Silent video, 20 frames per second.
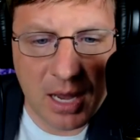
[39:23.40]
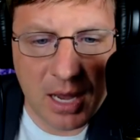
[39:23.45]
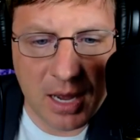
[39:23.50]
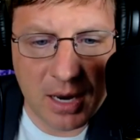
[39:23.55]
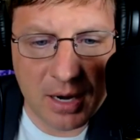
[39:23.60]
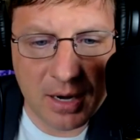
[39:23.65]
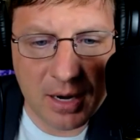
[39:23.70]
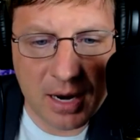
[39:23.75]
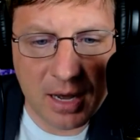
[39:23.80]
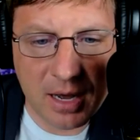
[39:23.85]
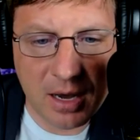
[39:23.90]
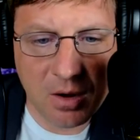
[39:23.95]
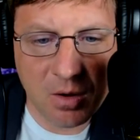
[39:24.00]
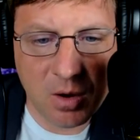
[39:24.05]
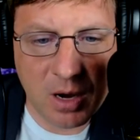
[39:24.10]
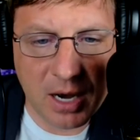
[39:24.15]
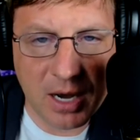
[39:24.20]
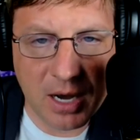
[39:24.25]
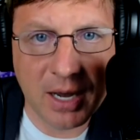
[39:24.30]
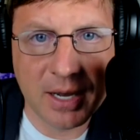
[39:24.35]
And
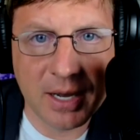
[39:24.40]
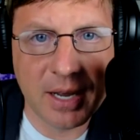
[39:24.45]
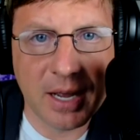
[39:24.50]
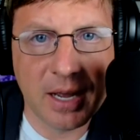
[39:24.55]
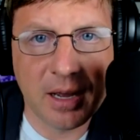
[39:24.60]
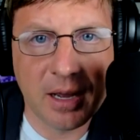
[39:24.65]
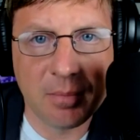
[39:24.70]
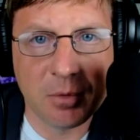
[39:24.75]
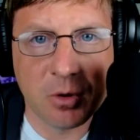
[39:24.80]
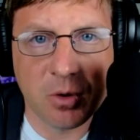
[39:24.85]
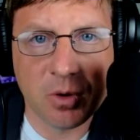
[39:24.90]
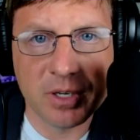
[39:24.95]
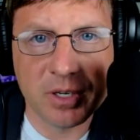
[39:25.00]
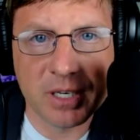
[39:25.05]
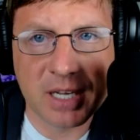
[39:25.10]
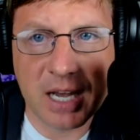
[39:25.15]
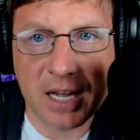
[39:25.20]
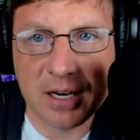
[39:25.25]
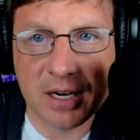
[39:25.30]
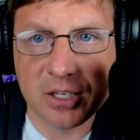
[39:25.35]
now I am going
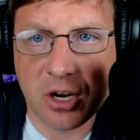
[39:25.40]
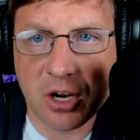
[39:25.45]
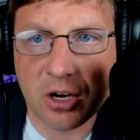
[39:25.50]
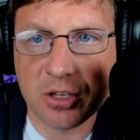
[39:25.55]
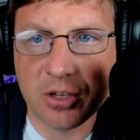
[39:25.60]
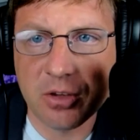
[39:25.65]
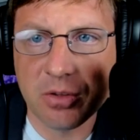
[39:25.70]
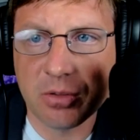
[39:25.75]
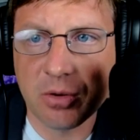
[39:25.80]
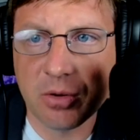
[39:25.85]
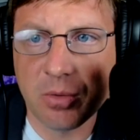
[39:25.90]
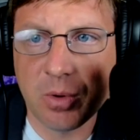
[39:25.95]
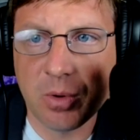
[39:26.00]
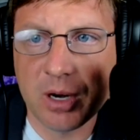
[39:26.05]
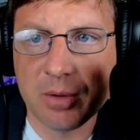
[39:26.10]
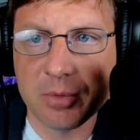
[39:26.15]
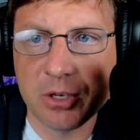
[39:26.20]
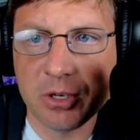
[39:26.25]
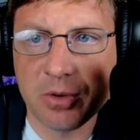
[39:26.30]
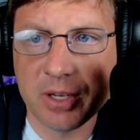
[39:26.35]
to kind of talk you through
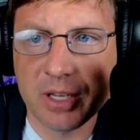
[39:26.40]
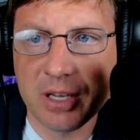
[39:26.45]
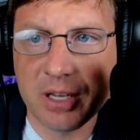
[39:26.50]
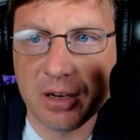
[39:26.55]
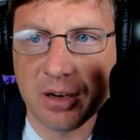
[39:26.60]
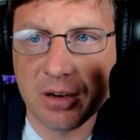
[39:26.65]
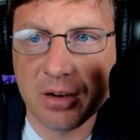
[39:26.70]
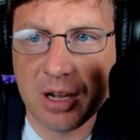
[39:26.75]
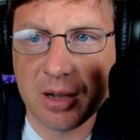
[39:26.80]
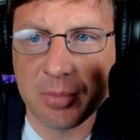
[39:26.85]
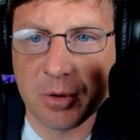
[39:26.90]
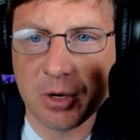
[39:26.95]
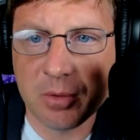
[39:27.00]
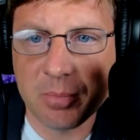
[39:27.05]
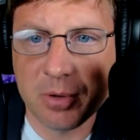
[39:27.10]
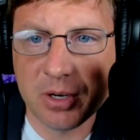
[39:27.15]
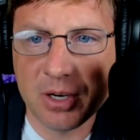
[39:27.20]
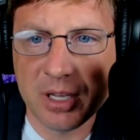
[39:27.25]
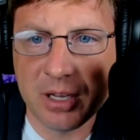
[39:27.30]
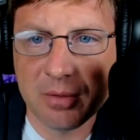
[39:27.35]
what I'm doing here. I'm going
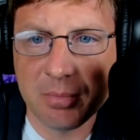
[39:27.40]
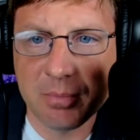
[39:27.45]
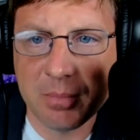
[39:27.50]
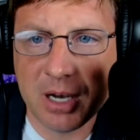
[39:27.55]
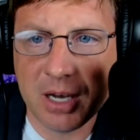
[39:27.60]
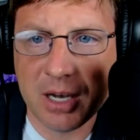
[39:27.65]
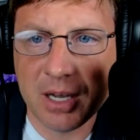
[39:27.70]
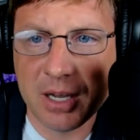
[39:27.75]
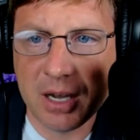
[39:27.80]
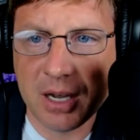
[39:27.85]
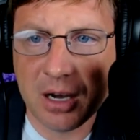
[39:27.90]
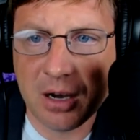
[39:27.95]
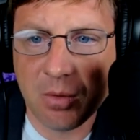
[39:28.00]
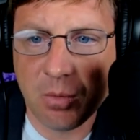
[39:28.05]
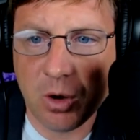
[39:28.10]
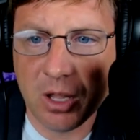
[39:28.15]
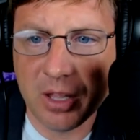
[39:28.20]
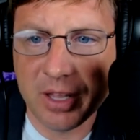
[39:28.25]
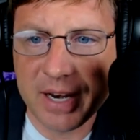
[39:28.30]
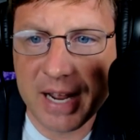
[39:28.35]
to put in my uh,
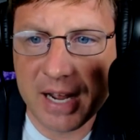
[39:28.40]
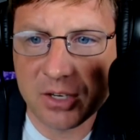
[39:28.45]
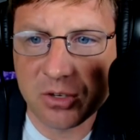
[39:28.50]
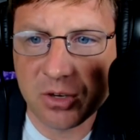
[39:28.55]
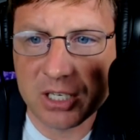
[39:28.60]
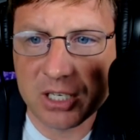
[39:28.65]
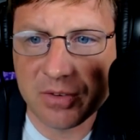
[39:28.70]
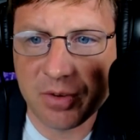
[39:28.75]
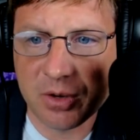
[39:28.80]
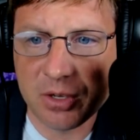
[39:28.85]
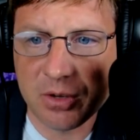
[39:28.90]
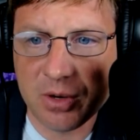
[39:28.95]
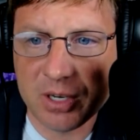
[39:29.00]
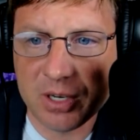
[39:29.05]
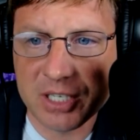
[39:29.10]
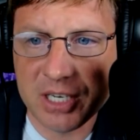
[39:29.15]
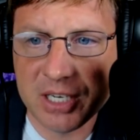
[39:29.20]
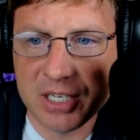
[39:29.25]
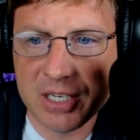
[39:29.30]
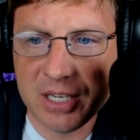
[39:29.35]
wallet address for
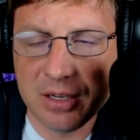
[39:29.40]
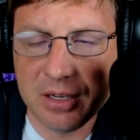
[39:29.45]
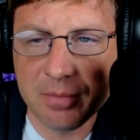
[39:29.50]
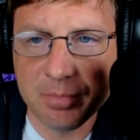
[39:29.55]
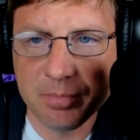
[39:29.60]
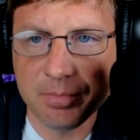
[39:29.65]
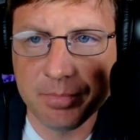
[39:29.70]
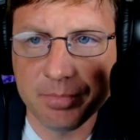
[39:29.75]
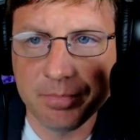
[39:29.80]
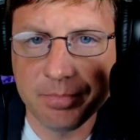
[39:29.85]
USDT.